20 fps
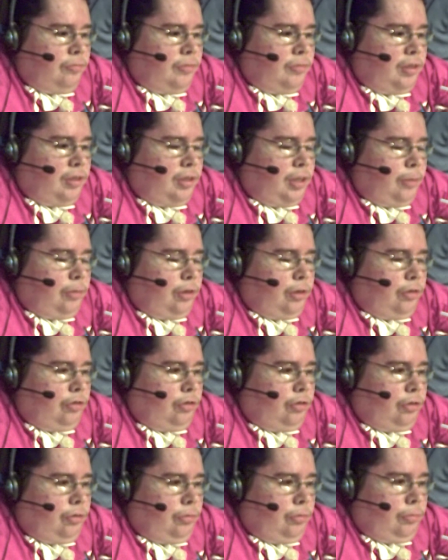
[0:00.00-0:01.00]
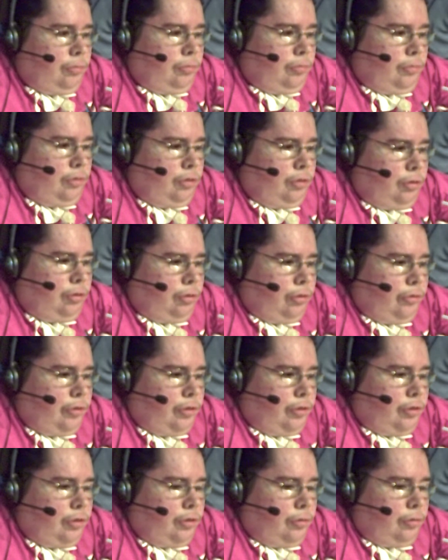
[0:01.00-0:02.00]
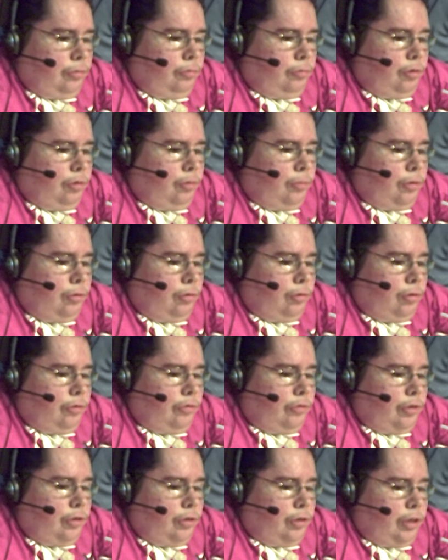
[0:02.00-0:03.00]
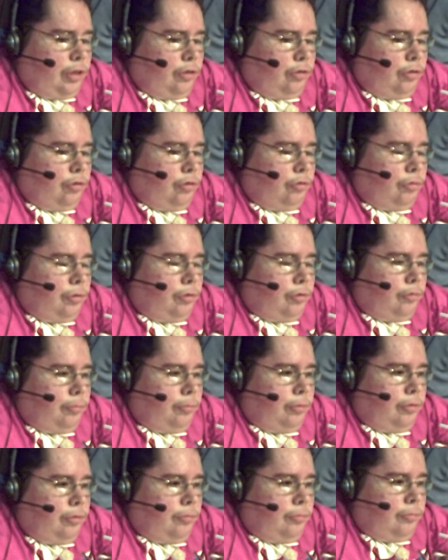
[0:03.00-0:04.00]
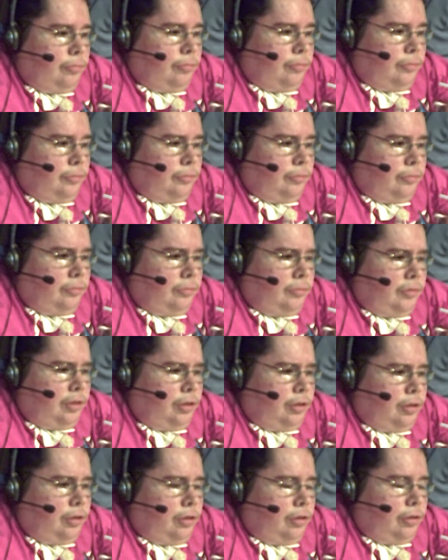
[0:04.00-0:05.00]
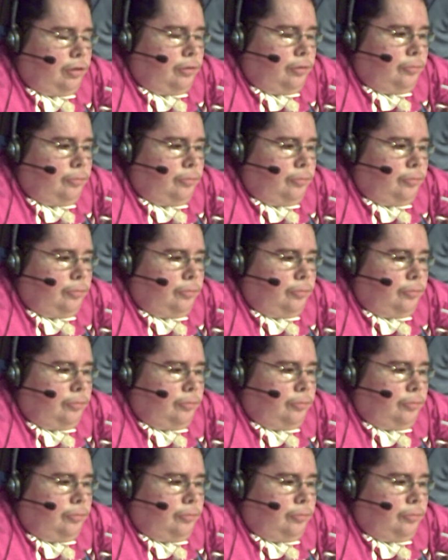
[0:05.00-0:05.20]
I'm not sure if it's a rumor or if it's actually true. But uh,